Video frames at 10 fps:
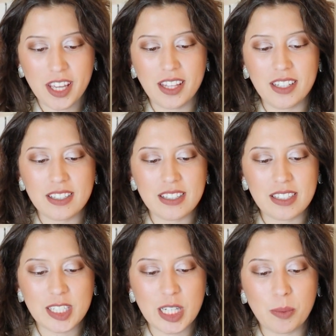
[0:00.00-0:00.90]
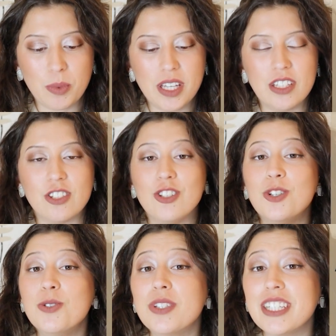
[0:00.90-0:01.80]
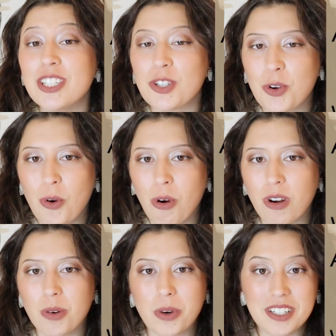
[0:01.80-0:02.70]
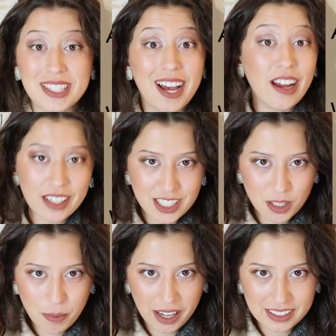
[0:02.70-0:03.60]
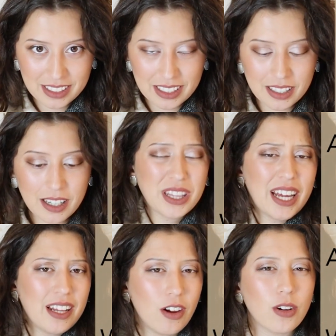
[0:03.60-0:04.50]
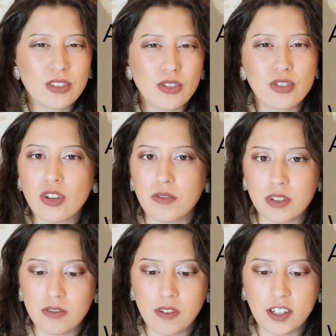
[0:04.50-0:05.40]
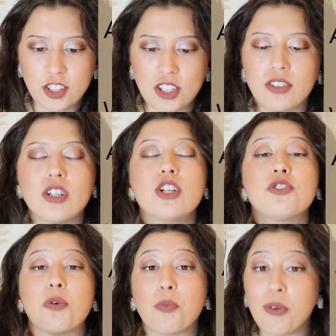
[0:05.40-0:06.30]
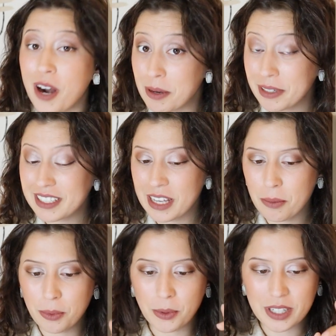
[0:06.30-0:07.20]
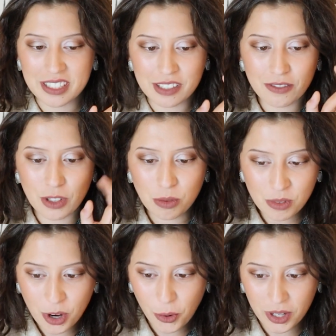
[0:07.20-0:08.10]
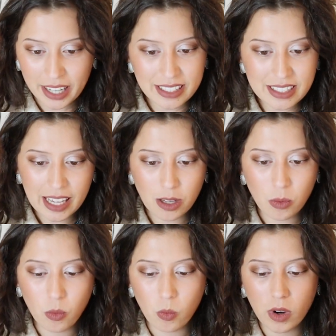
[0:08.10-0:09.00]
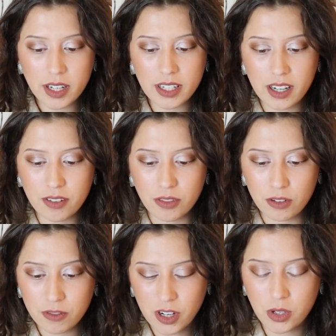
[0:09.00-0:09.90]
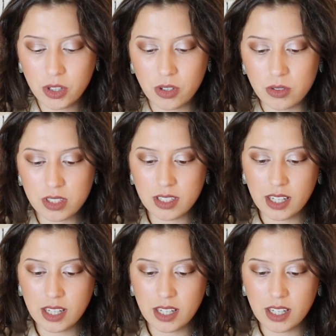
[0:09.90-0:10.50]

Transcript: and this is a tip, is using decor where it's unexpected, but that it also serves a function. So prime example is if you notice in one of the photos